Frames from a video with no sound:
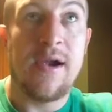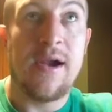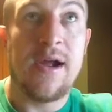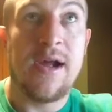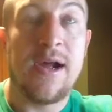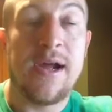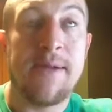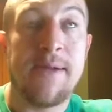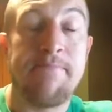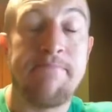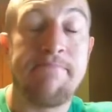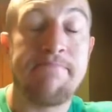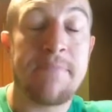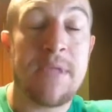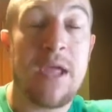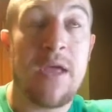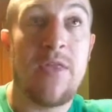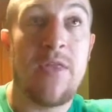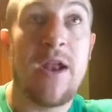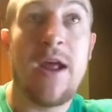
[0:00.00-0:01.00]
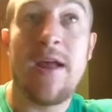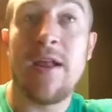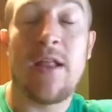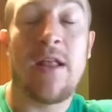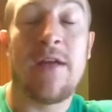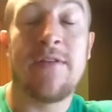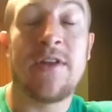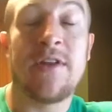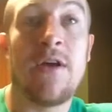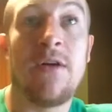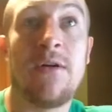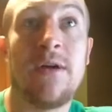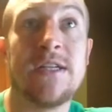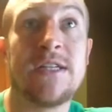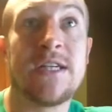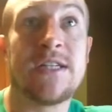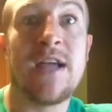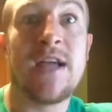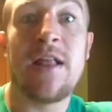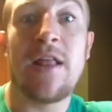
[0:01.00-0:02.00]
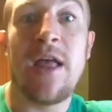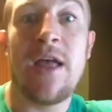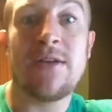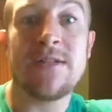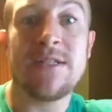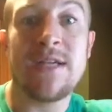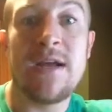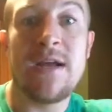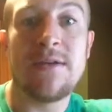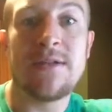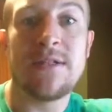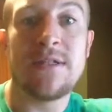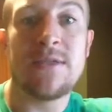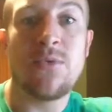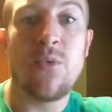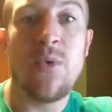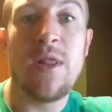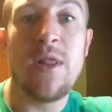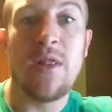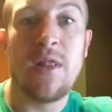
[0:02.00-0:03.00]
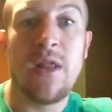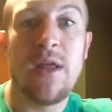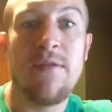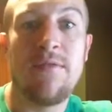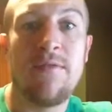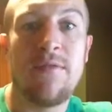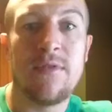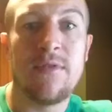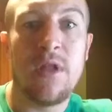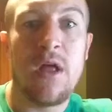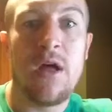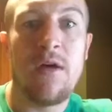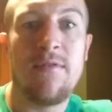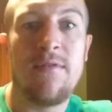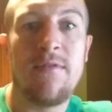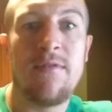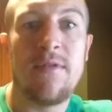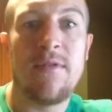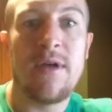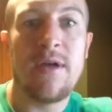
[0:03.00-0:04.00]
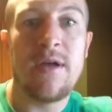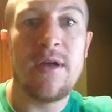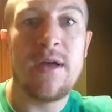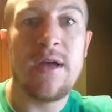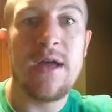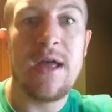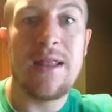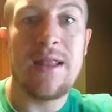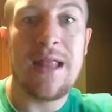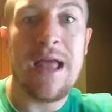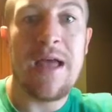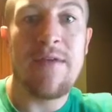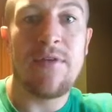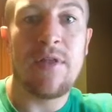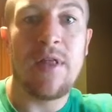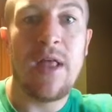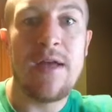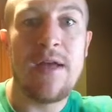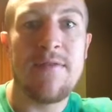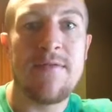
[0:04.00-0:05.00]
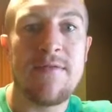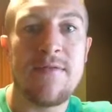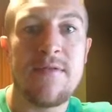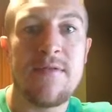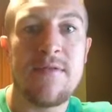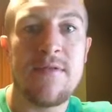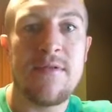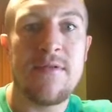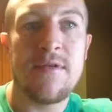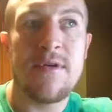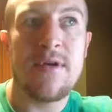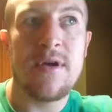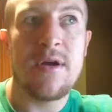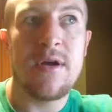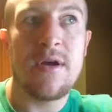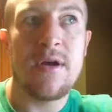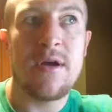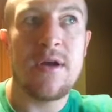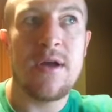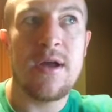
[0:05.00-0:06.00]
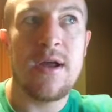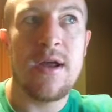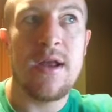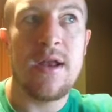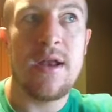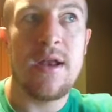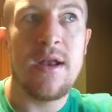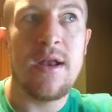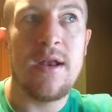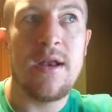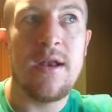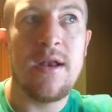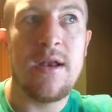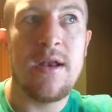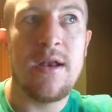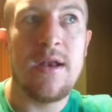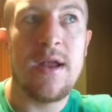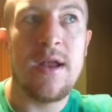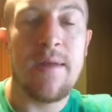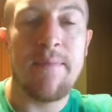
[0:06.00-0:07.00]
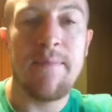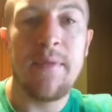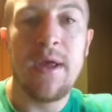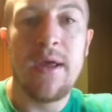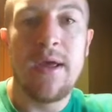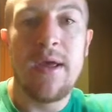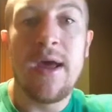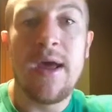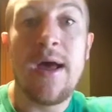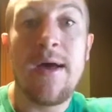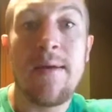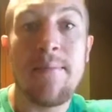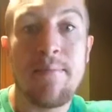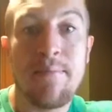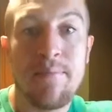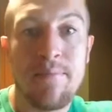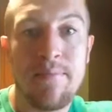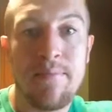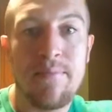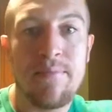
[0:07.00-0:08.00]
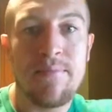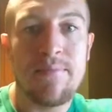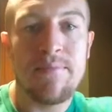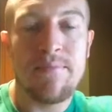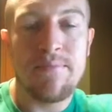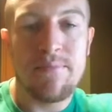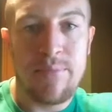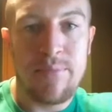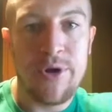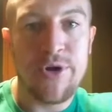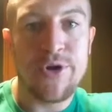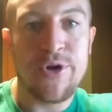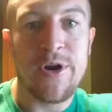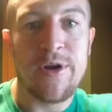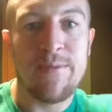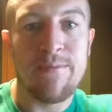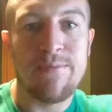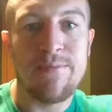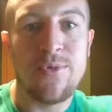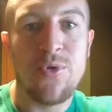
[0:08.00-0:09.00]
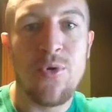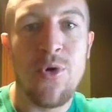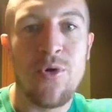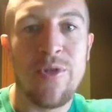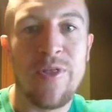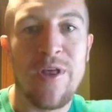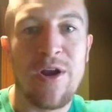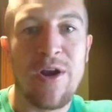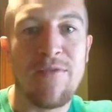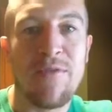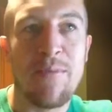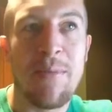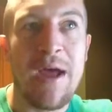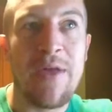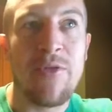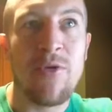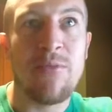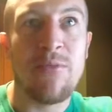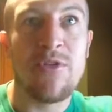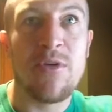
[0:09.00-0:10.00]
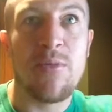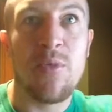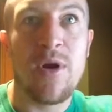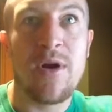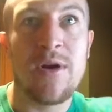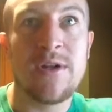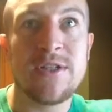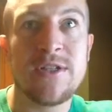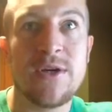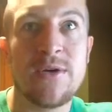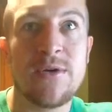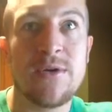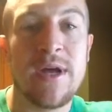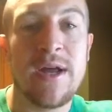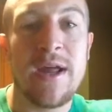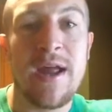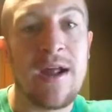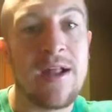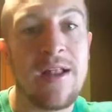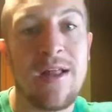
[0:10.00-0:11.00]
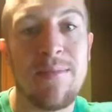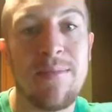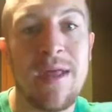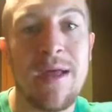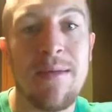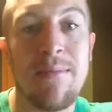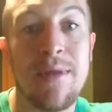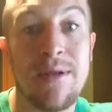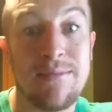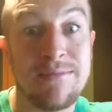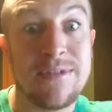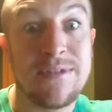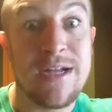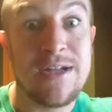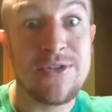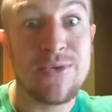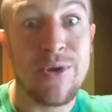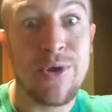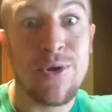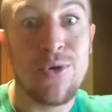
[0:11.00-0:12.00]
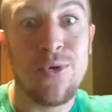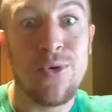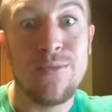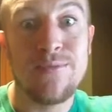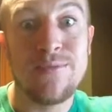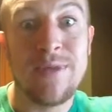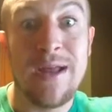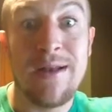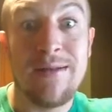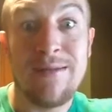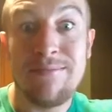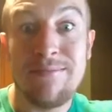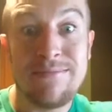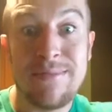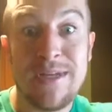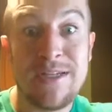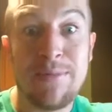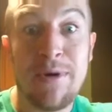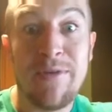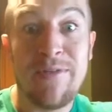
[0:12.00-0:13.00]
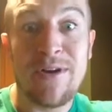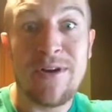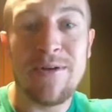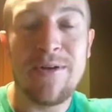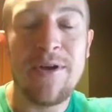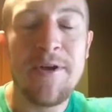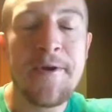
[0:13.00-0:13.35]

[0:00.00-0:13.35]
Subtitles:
The Diet Doc Lifestyle is exactly how it sounds. We live, love, and laugh at life. And yeah, I'm pretty sure I quoted that off the bathroom somewhere, so I can't claim that, but it sounds really cool and it's perfect.